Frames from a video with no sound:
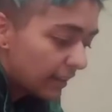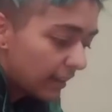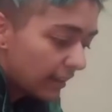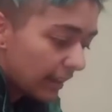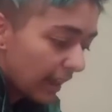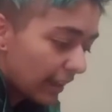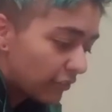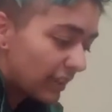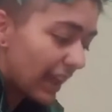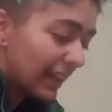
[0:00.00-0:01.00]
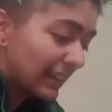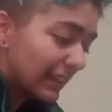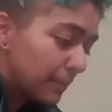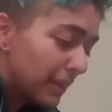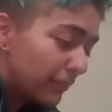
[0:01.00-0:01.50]
of actually had a
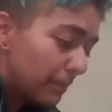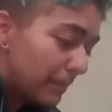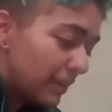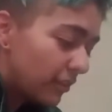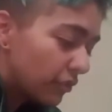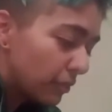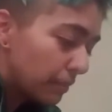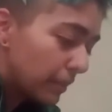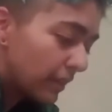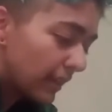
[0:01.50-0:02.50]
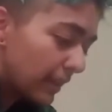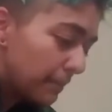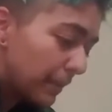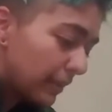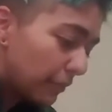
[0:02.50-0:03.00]
little bit of a miniature book
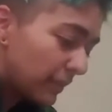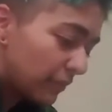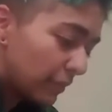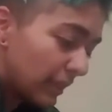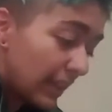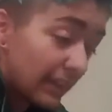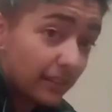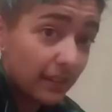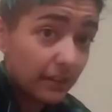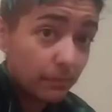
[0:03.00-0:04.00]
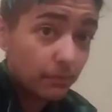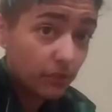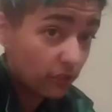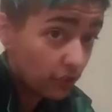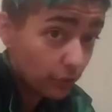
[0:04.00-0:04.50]
club, but it wasn't really anything
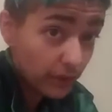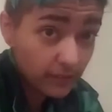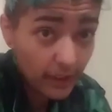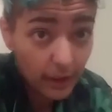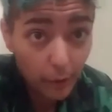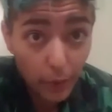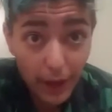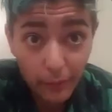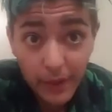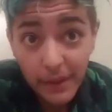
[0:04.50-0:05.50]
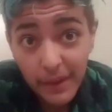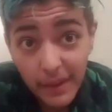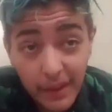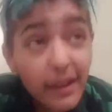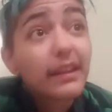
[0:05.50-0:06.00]
too extent. Oh wow.
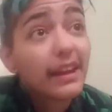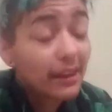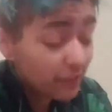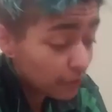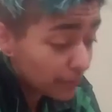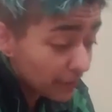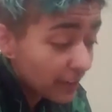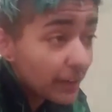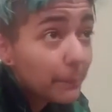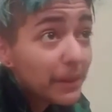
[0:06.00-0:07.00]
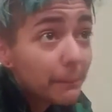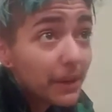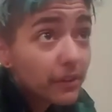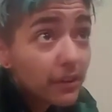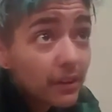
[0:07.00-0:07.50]
Yeah, I've just been looking up in the
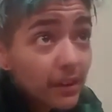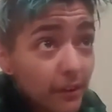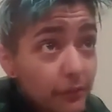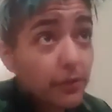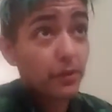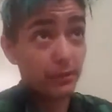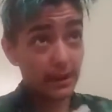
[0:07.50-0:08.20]
mirror for